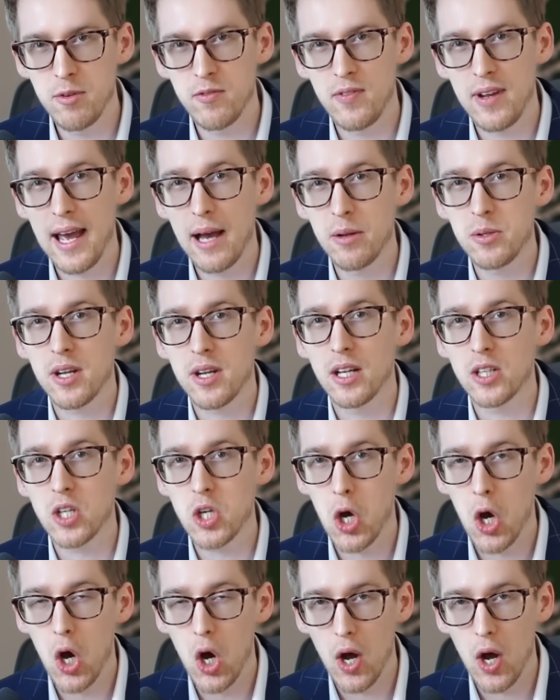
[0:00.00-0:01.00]
If they have to cut
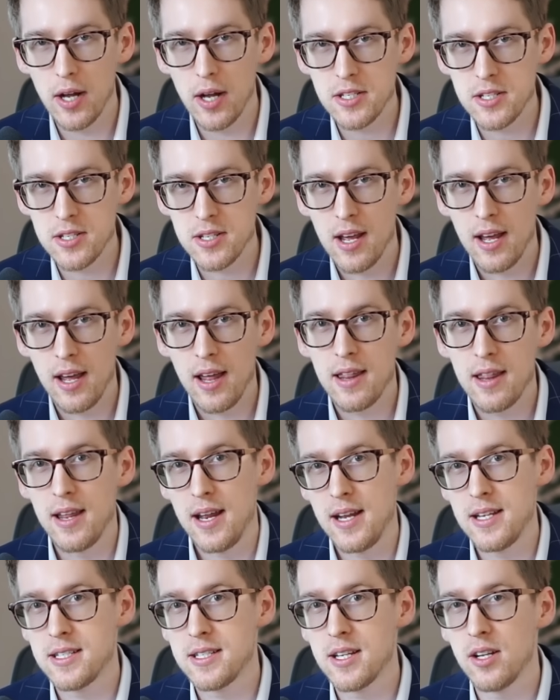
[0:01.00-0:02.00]
costs,
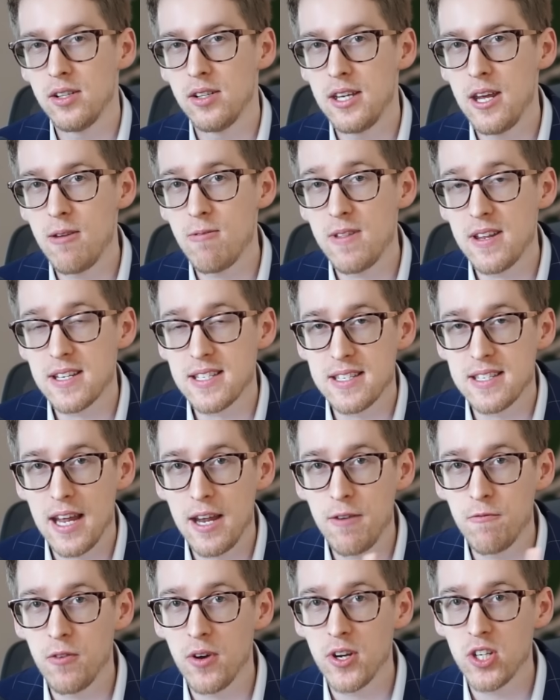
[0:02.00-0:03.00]
they still keep the
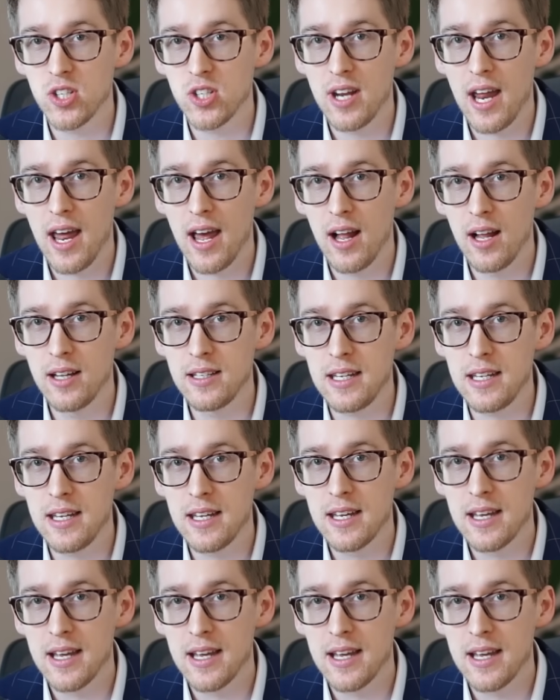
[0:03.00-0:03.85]
same functionality,